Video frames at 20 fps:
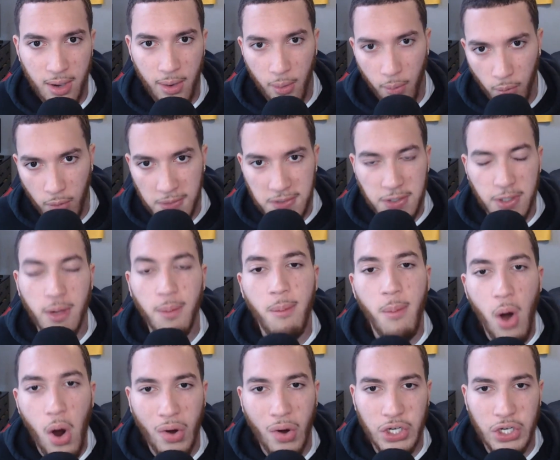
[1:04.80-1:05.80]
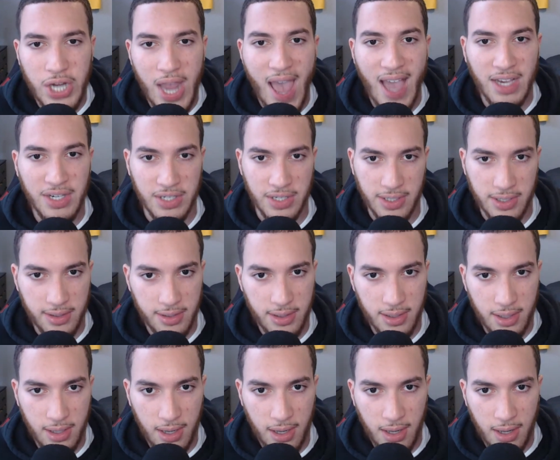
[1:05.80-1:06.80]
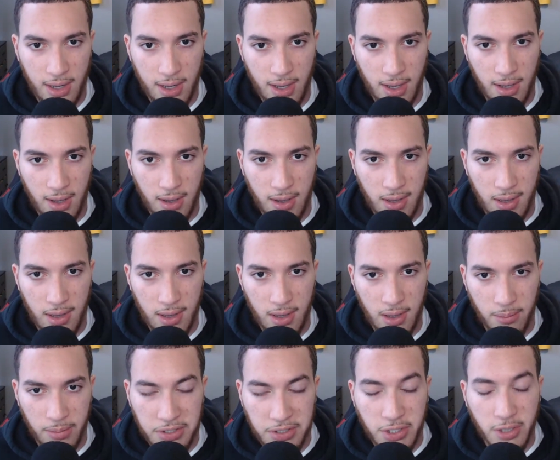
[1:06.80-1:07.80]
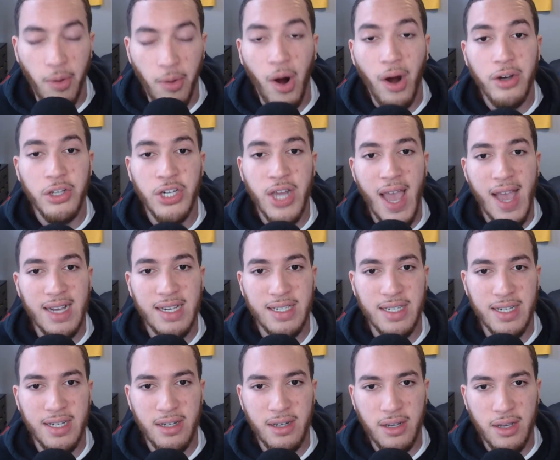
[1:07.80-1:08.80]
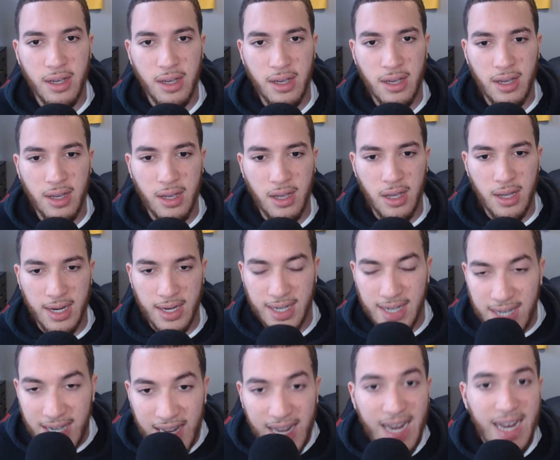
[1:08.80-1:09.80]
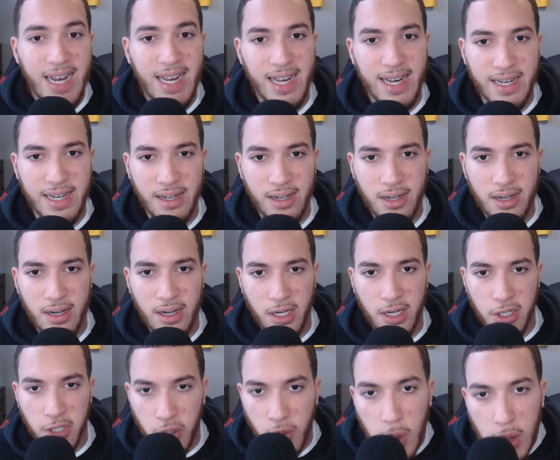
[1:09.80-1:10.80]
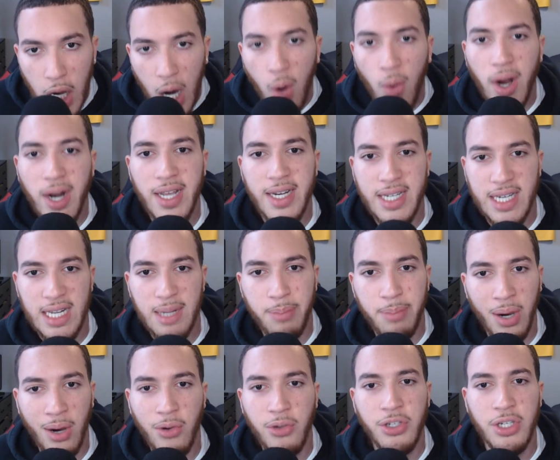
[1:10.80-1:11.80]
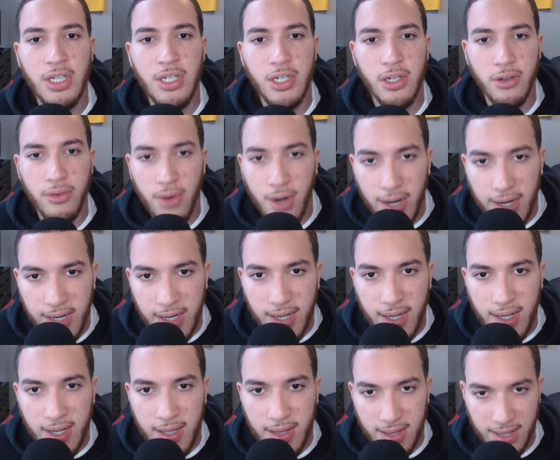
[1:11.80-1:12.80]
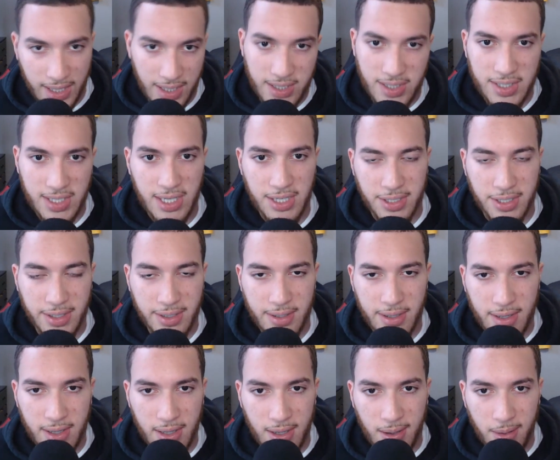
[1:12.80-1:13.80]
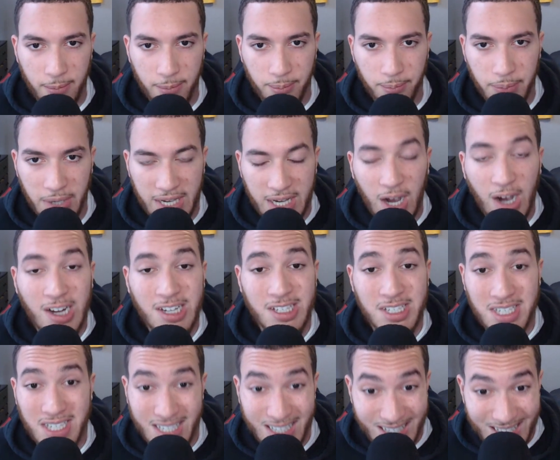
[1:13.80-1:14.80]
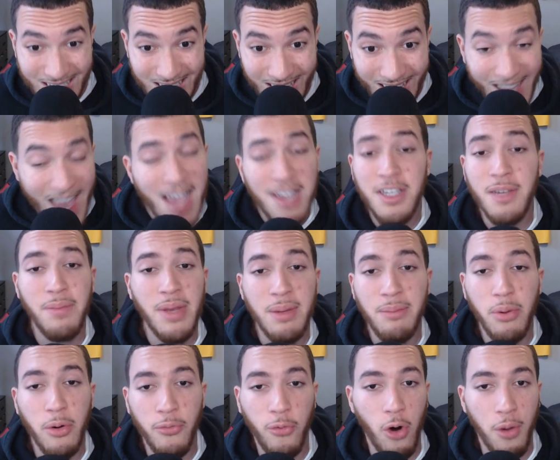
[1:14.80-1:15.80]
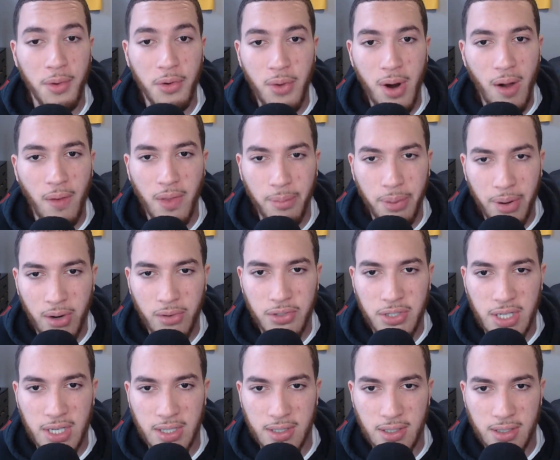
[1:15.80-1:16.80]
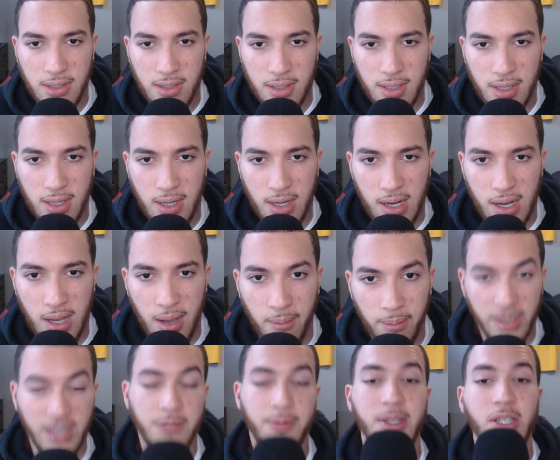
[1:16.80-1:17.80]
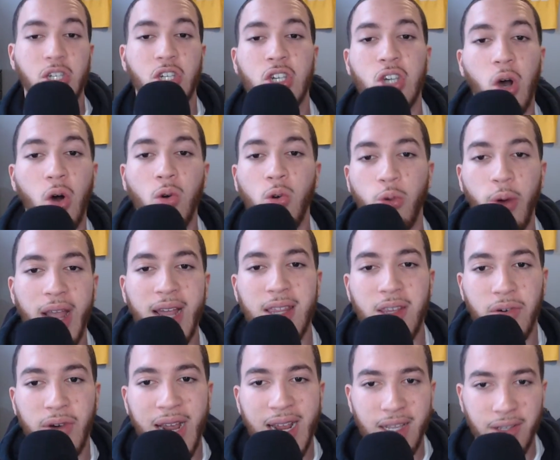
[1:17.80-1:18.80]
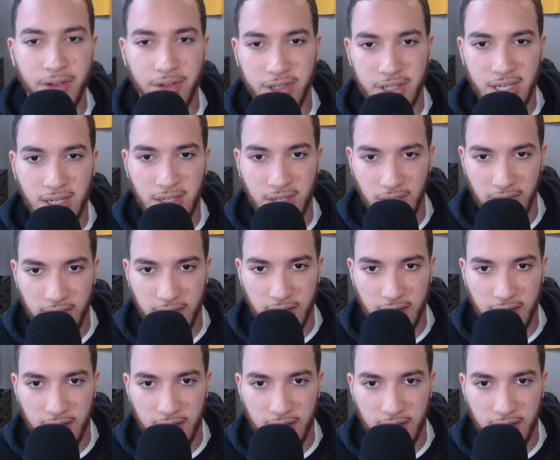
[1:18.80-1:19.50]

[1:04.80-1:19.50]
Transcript: was Lamar Jackson. Because Lamar Jackson needed to go on a deep postseason run this season because he hasn't been performing well in the postseason. But he's been so great in the regular season.